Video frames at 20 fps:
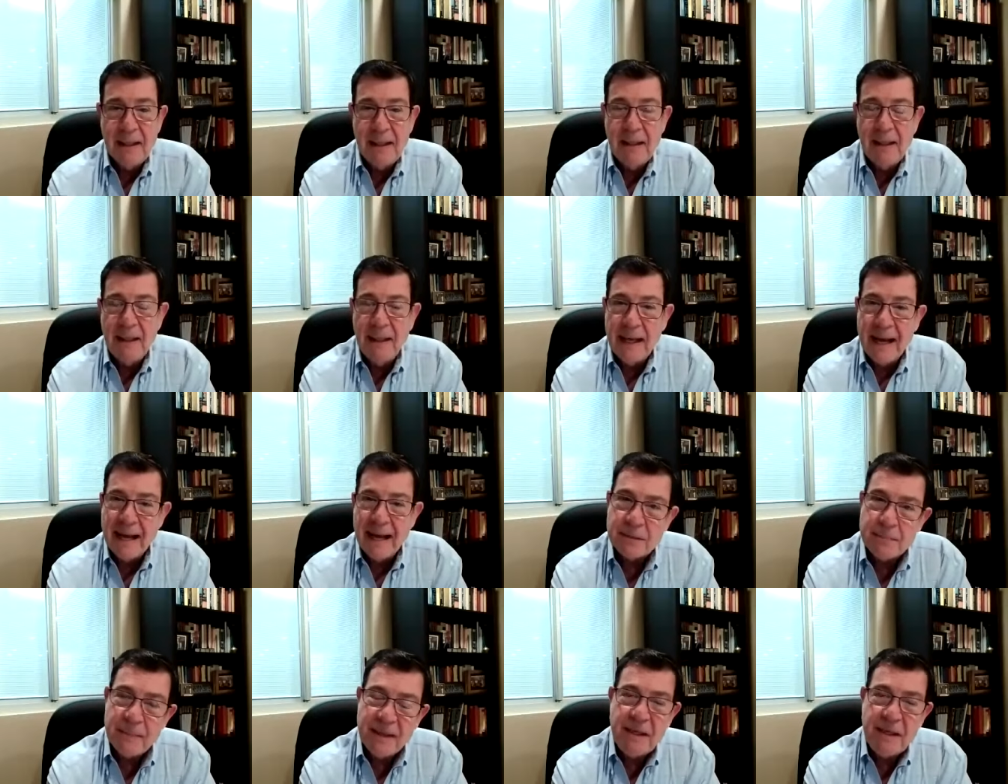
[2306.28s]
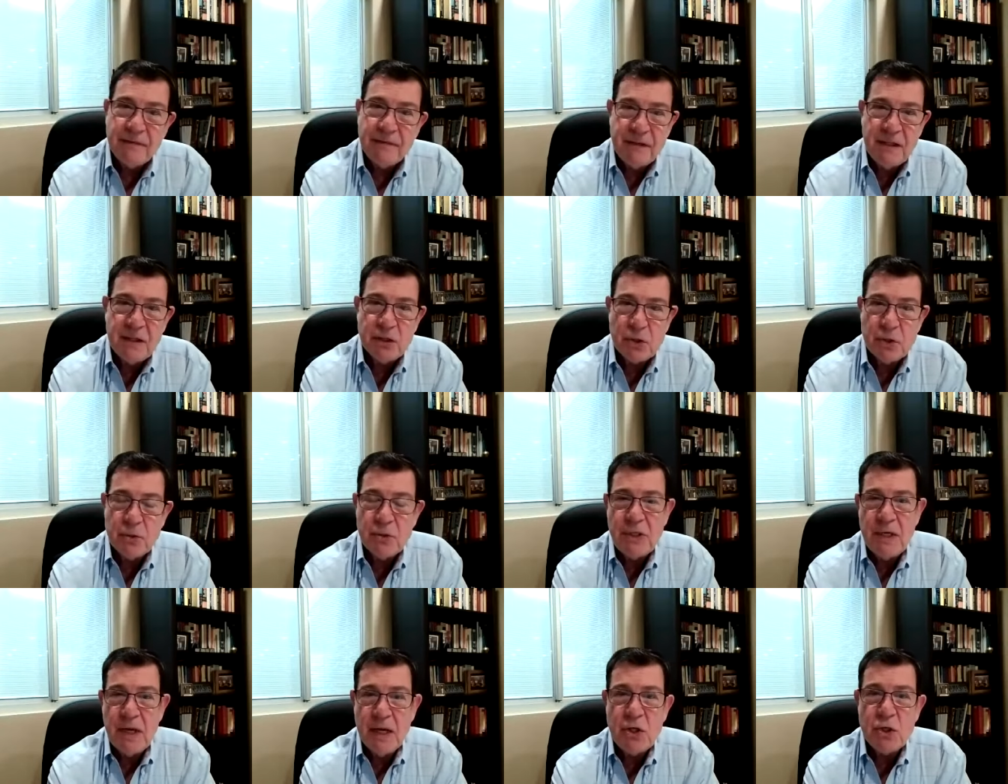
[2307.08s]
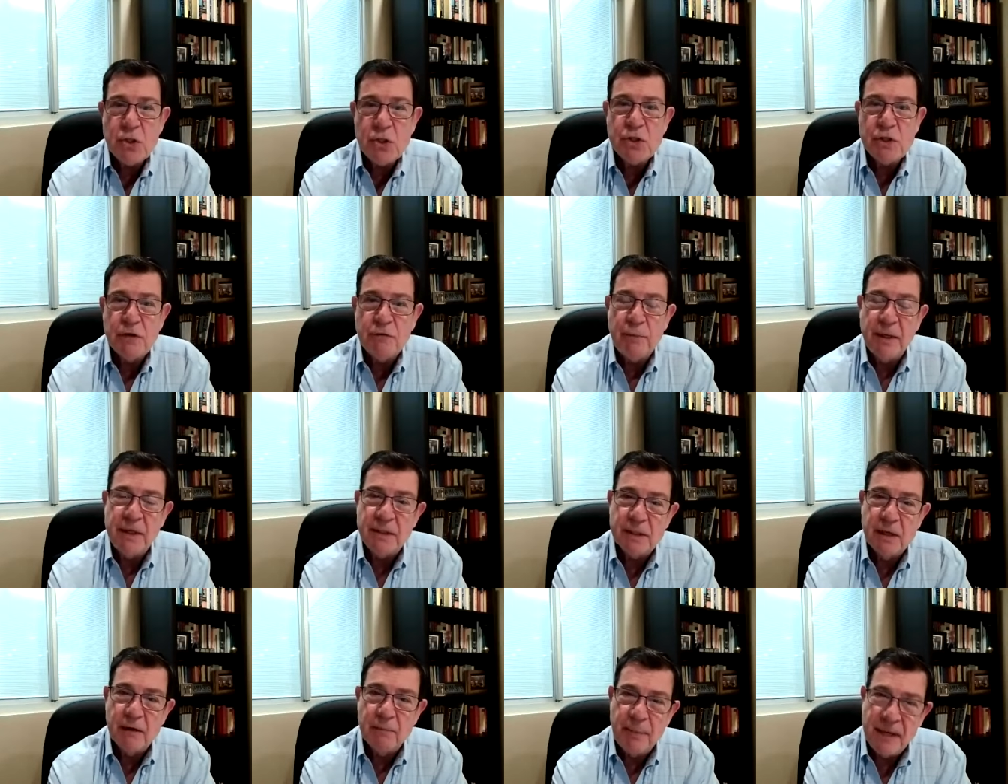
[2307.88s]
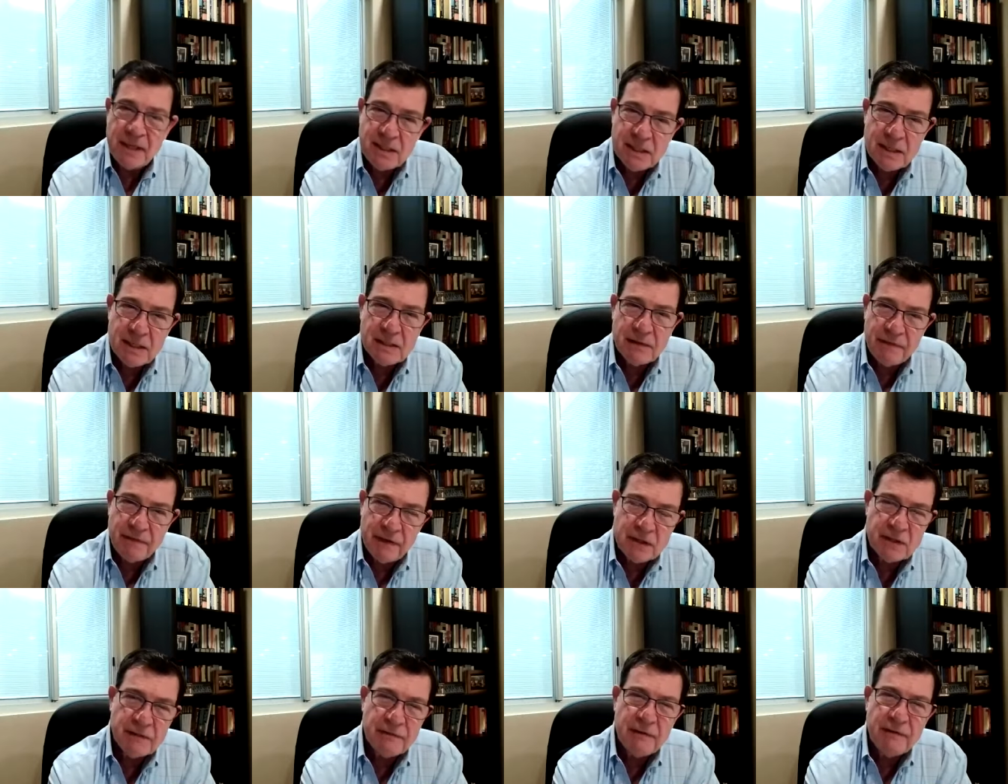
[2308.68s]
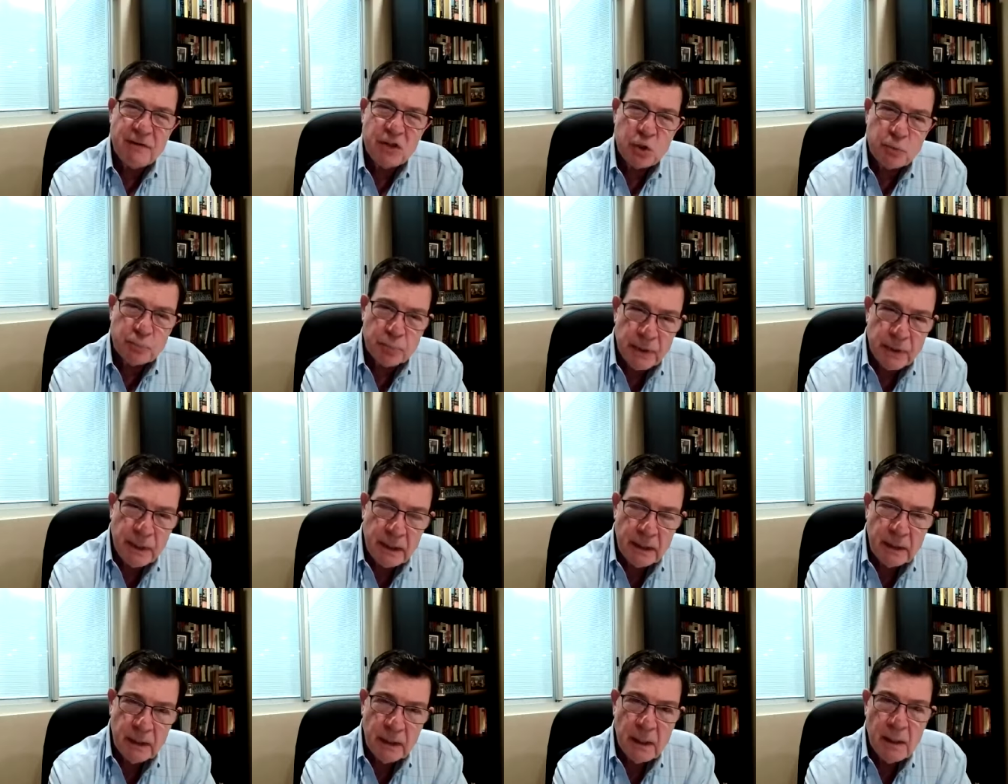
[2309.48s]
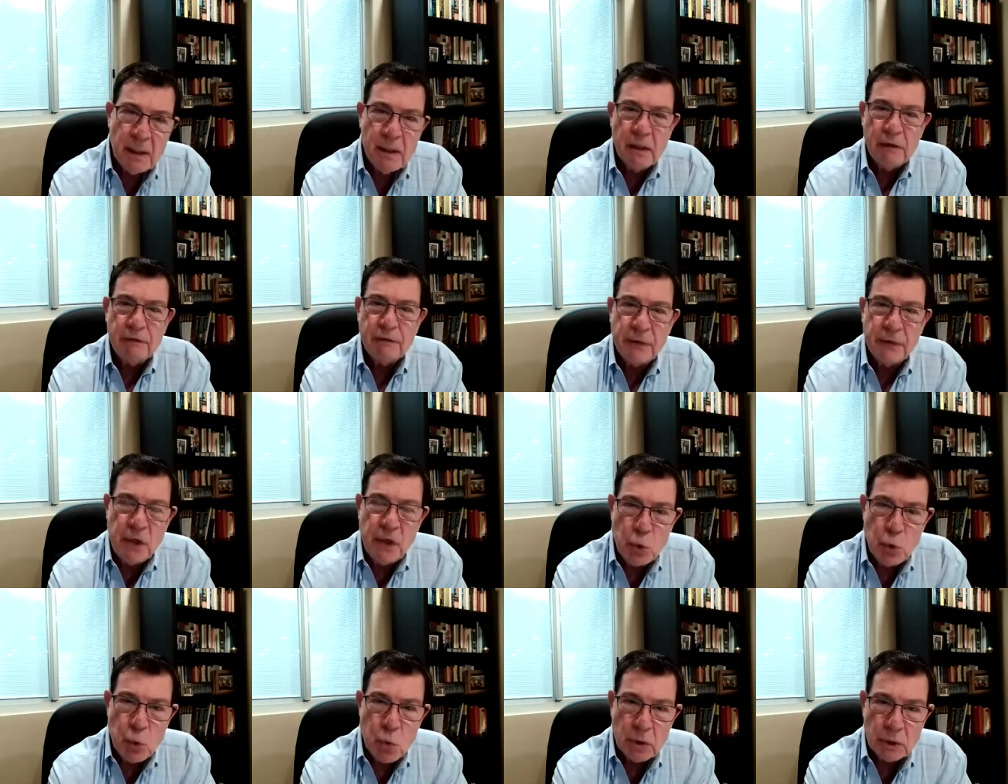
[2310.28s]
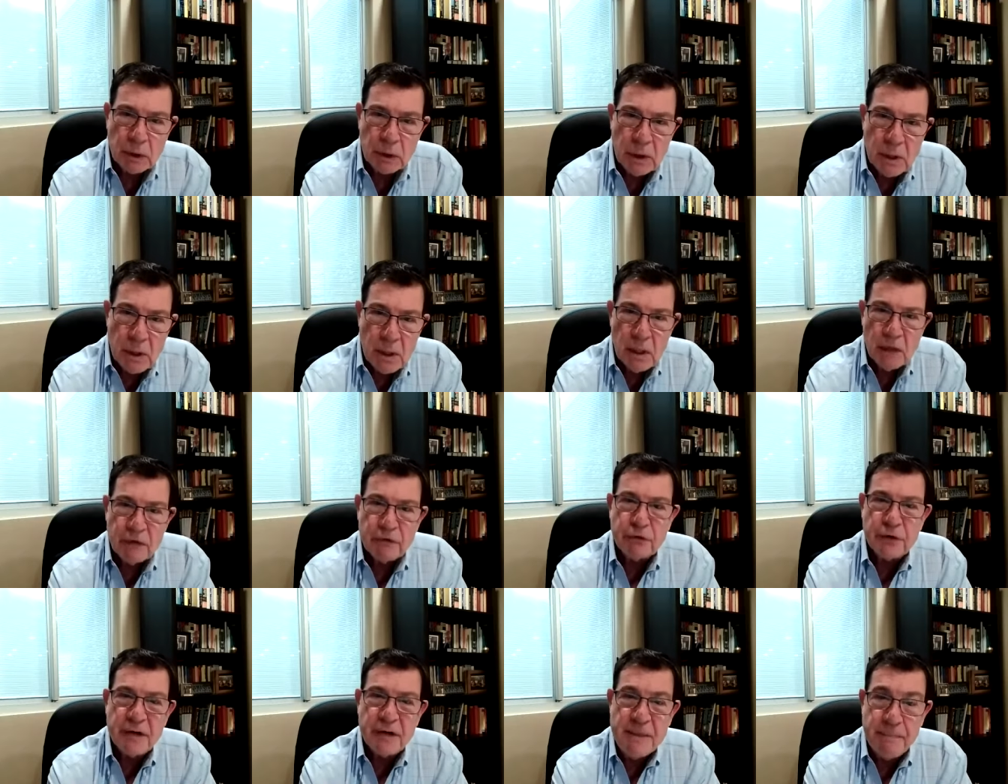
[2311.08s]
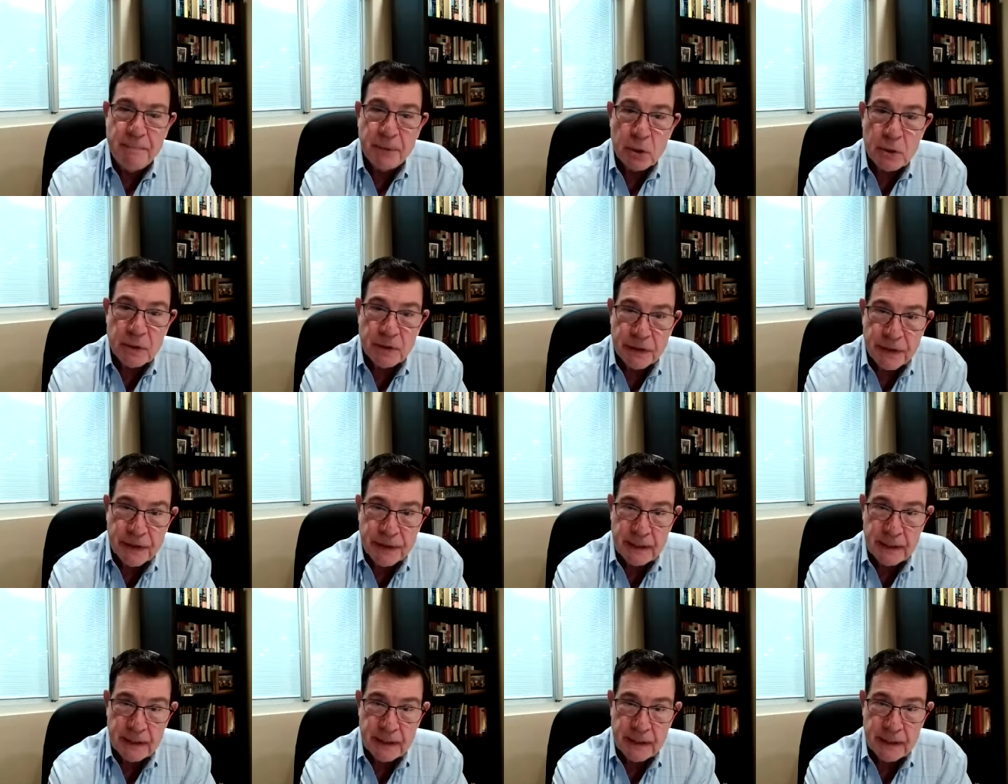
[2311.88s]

it has many of the associations of Pesach. Pesach is a festival of spring, of renewal, of rebirth.